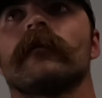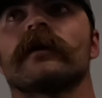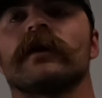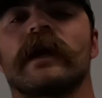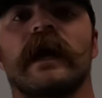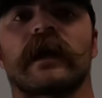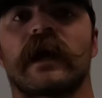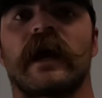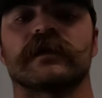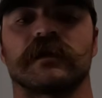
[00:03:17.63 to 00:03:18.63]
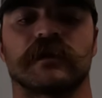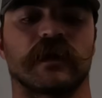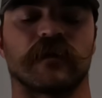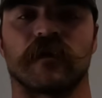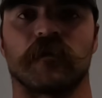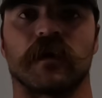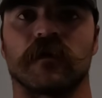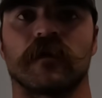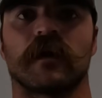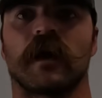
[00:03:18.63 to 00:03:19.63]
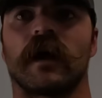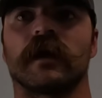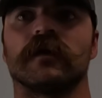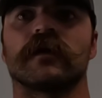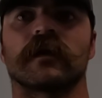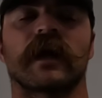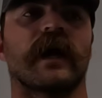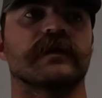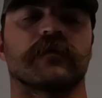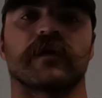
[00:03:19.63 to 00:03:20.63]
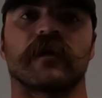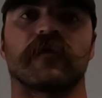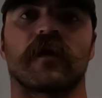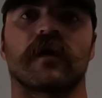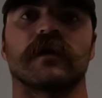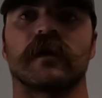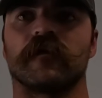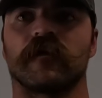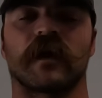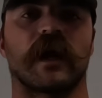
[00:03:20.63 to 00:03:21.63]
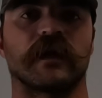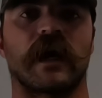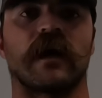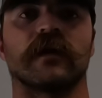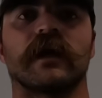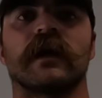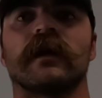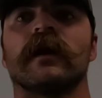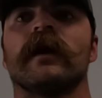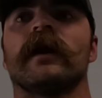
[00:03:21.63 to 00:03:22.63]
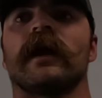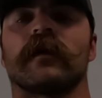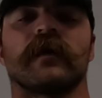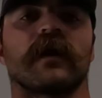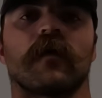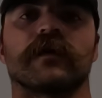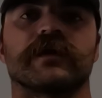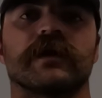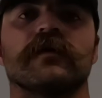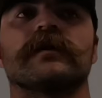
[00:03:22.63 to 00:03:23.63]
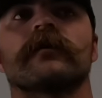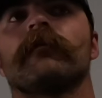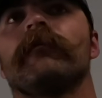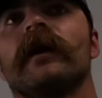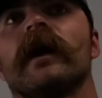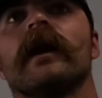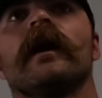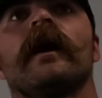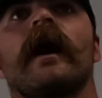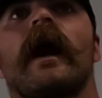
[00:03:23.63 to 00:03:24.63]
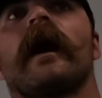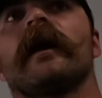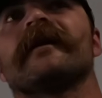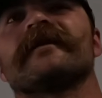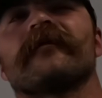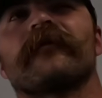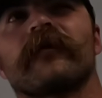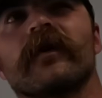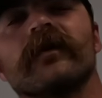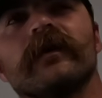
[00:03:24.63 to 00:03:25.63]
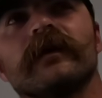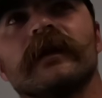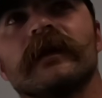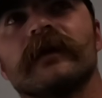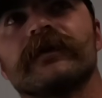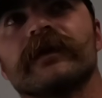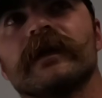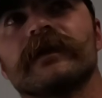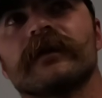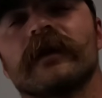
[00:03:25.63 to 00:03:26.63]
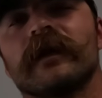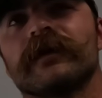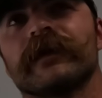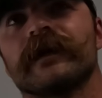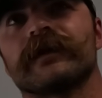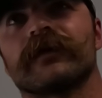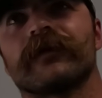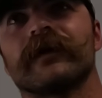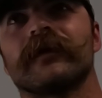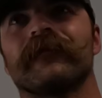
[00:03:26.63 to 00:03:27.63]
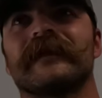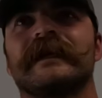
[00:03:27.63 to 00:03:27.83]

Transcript: You can't cast this thing to the moon. You can cast it pretty far if you've got it dialed in, and depending on what you're using, but is it further than a traditional reel?